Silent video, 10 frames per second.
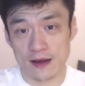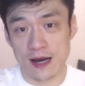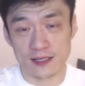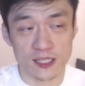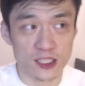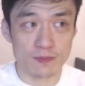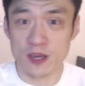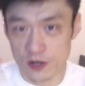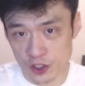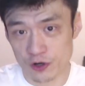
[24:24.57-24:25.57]
system here
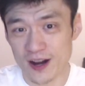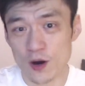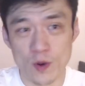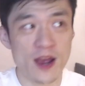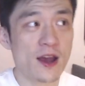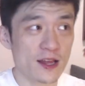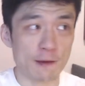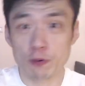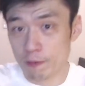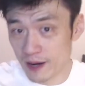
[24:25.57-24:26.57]
in Australia, where they
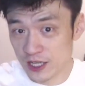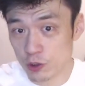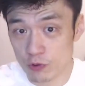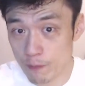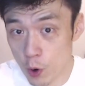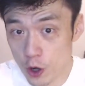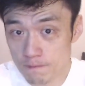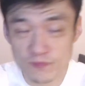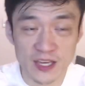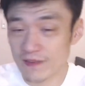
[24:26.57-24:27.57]
put players on report,
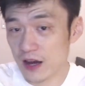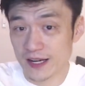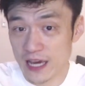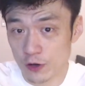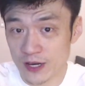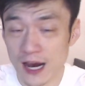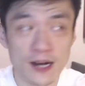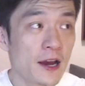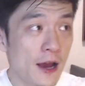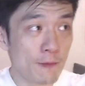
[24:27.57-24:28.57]
they give out a yellow card,
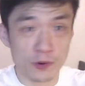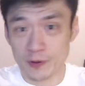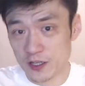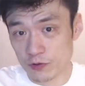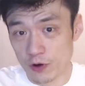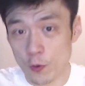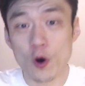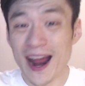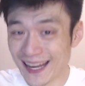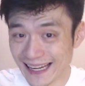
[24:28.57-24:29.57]
put players on report,
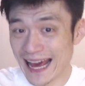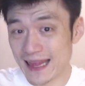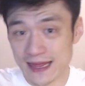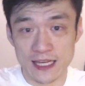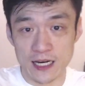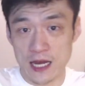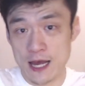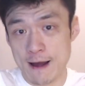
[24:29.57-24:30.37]
and let the